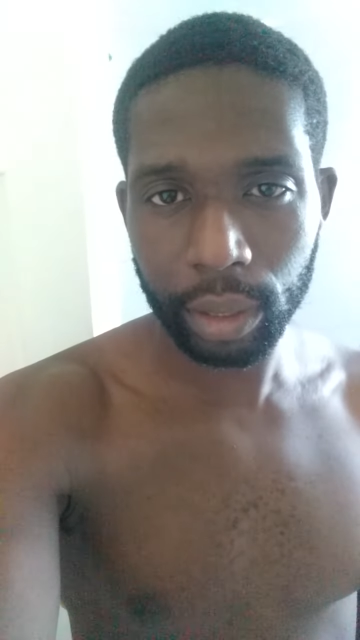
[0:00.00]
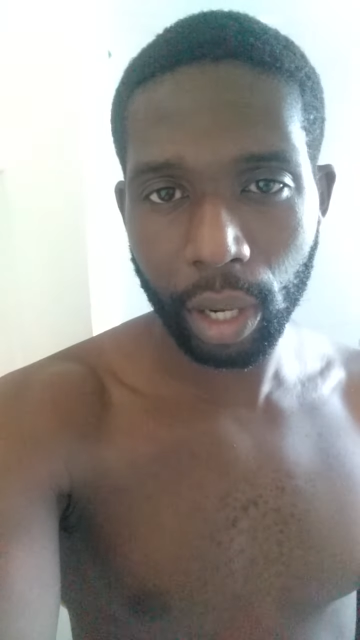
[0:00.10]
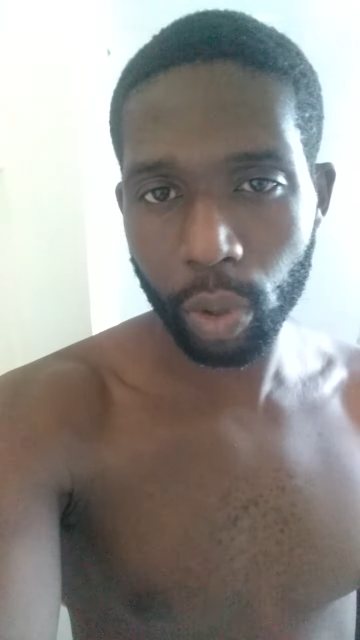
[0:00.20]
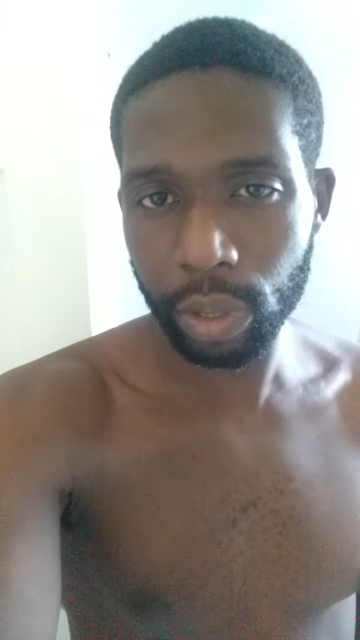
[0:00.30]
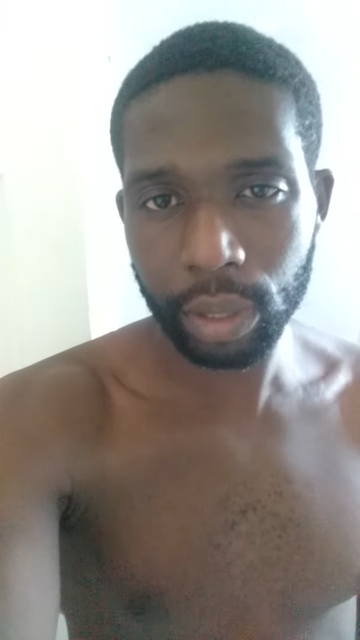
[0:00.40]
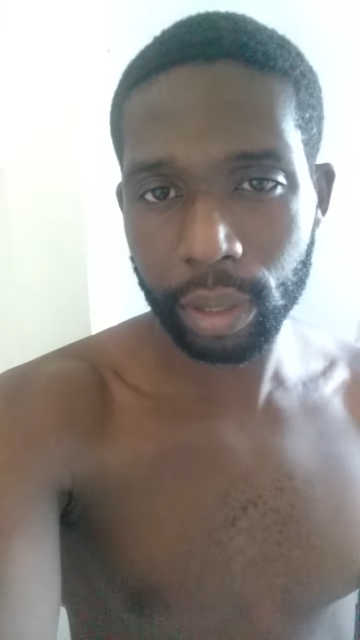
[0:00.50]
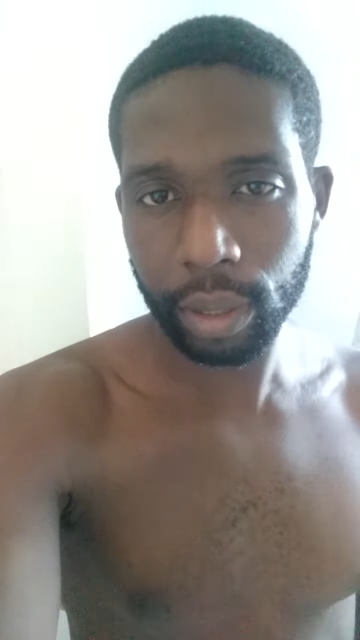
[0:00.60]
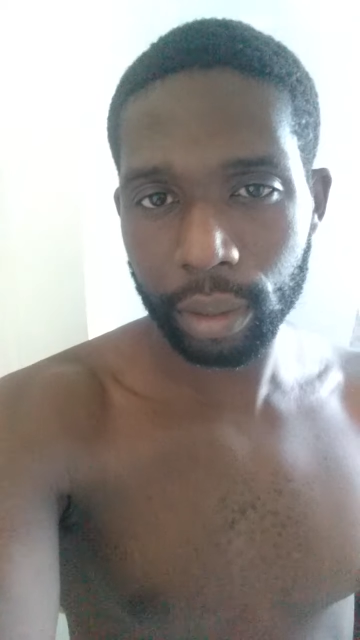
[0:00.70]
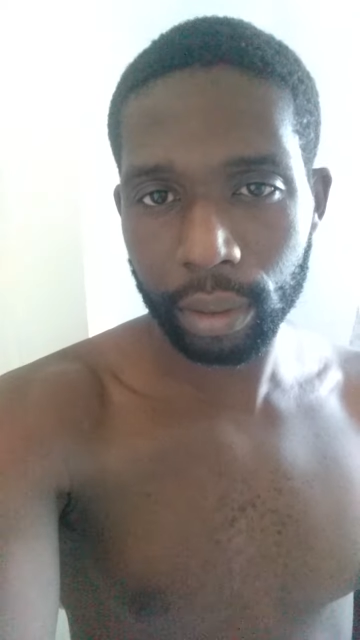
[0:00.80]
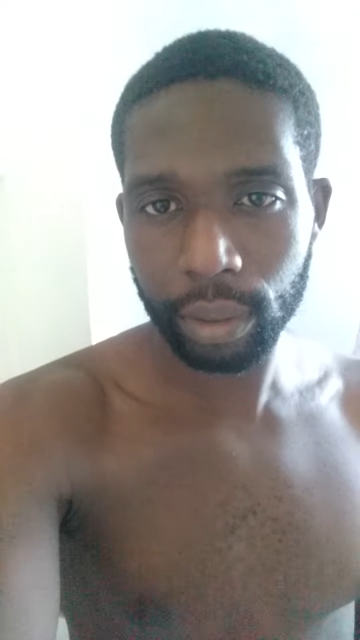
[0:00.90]
out
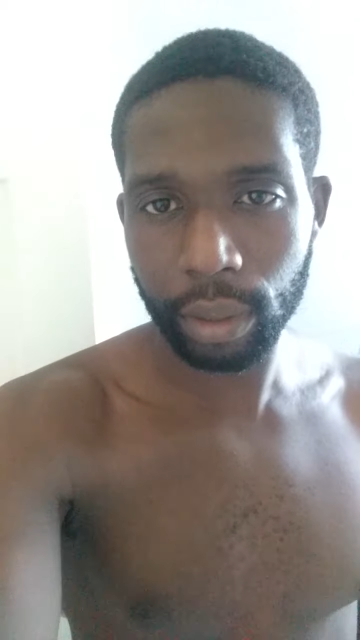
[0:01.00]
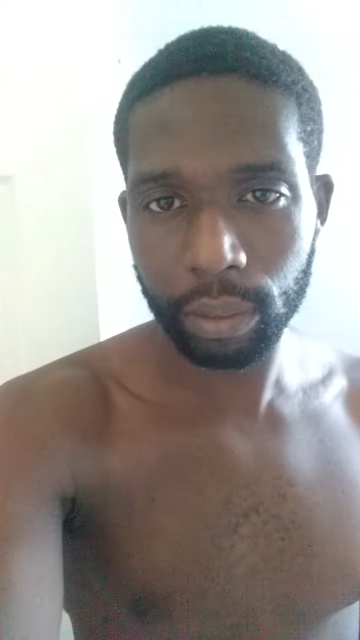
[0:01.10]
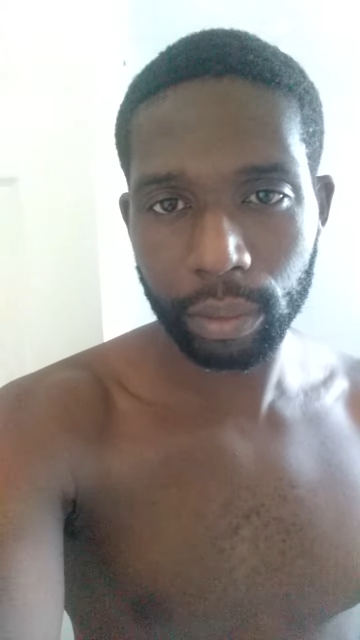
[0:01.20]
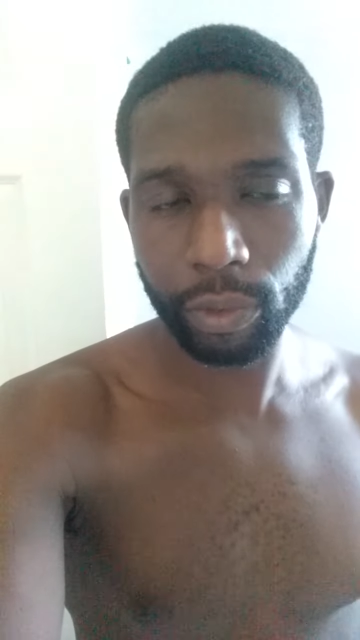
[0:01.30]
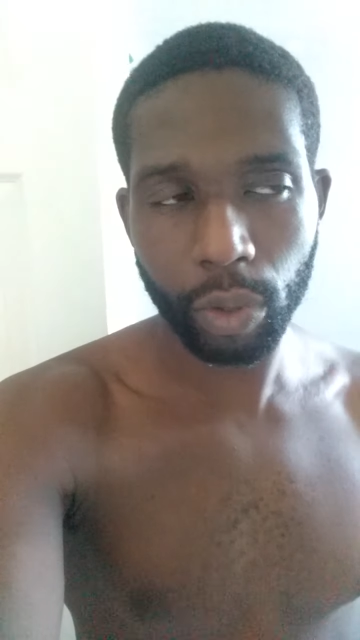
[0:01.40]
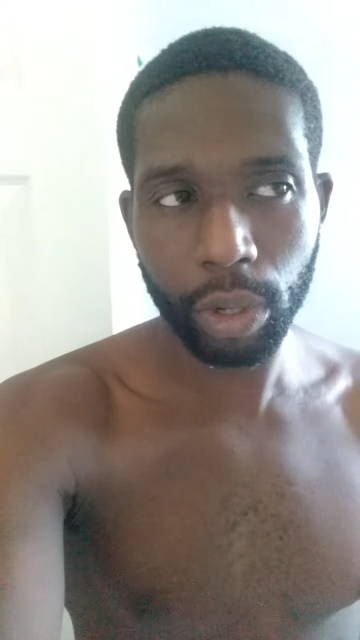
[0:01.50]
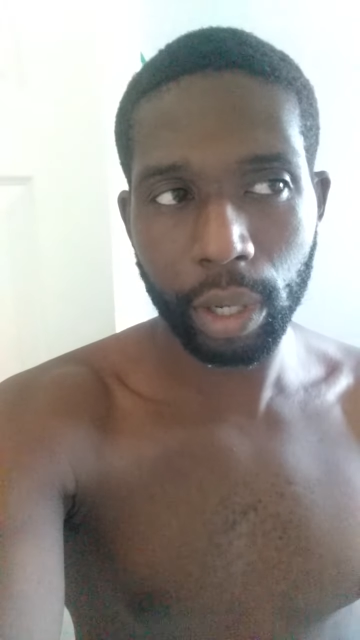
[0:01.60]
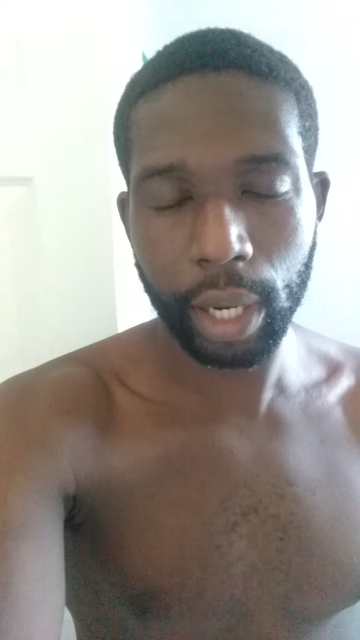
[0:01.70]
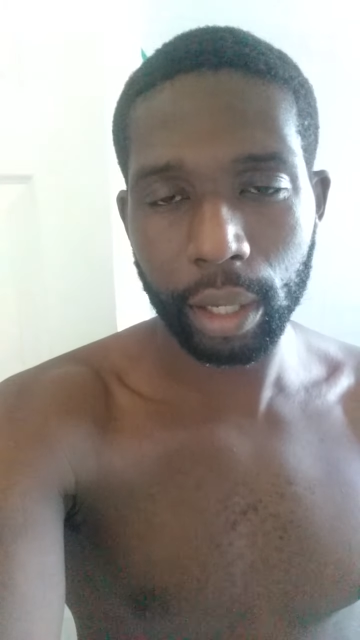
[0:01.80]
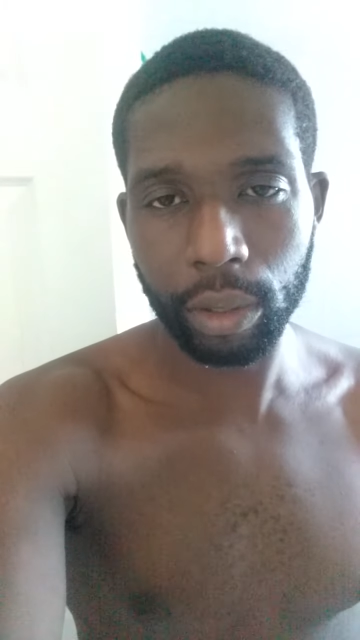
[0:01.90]

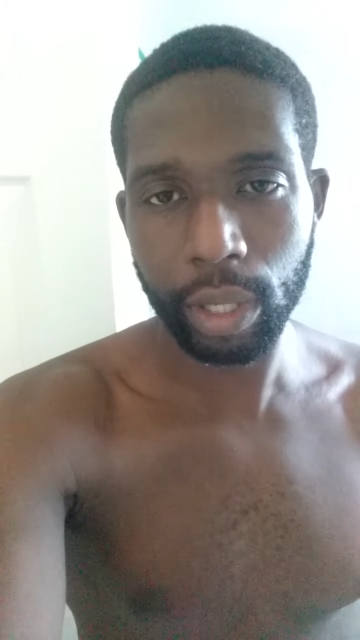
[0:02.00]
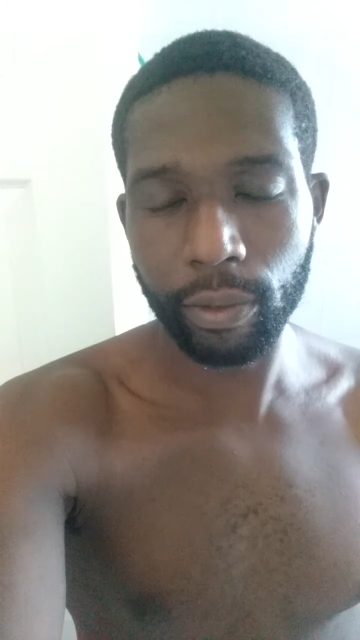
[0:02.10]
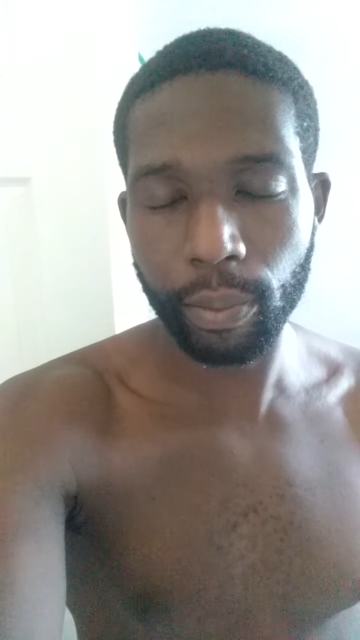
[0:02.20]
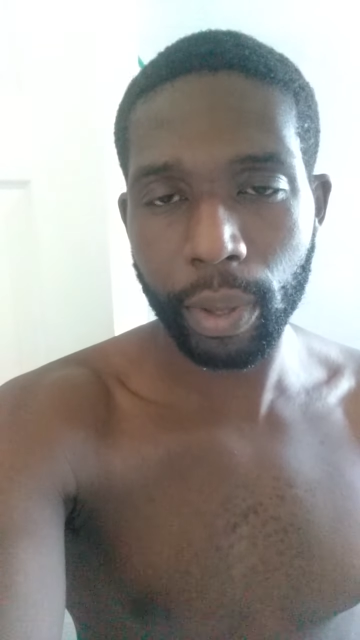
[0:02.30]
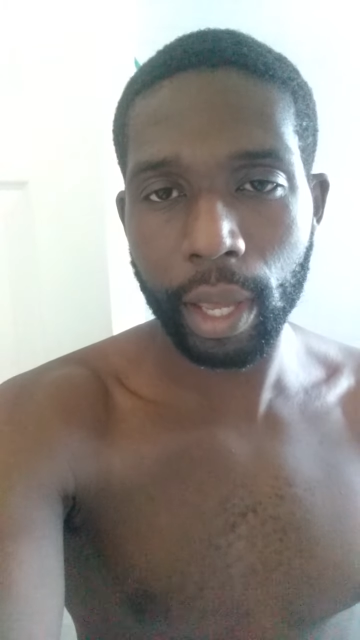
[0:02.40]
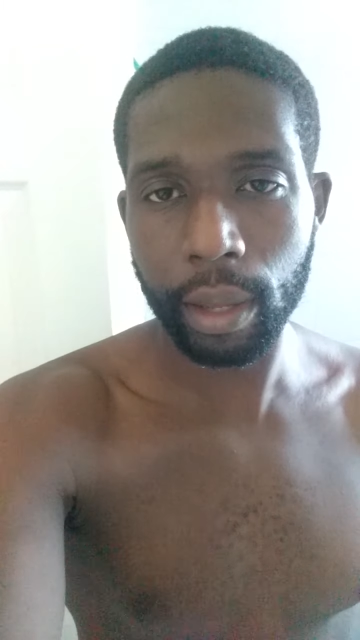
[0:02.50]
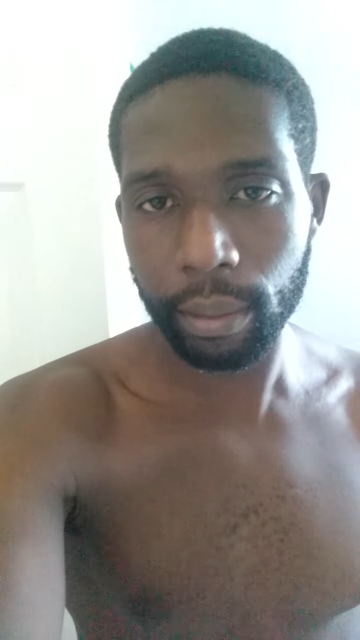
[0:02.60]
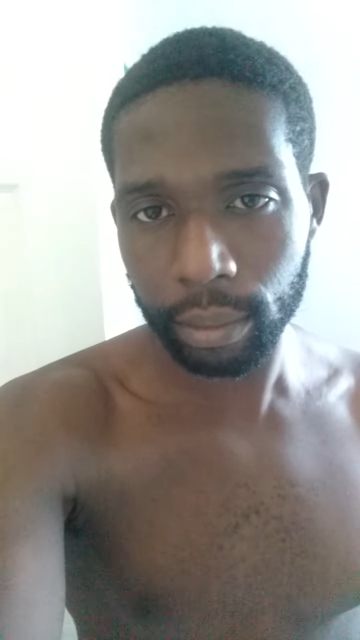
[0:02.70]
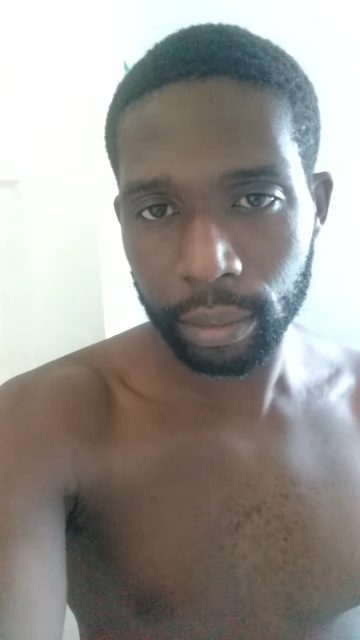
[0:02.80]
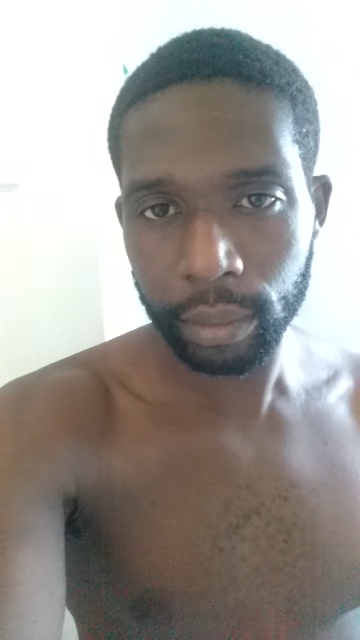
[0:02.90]
before I could even pay
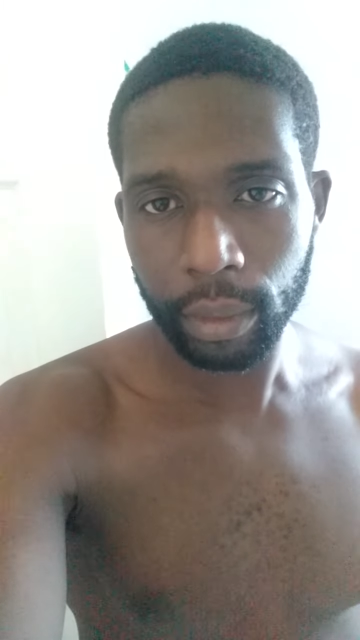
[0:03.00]
him.